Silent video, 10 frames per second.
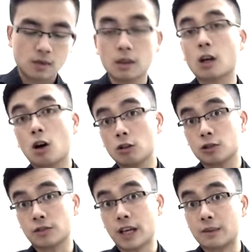the
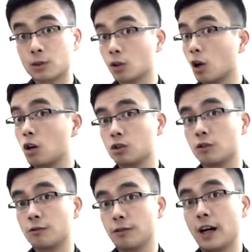cost of capital, cost
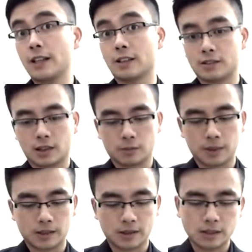of financing a
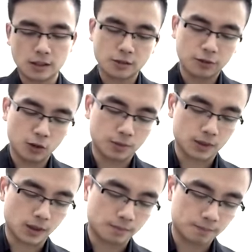business is four
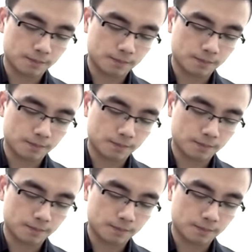percent,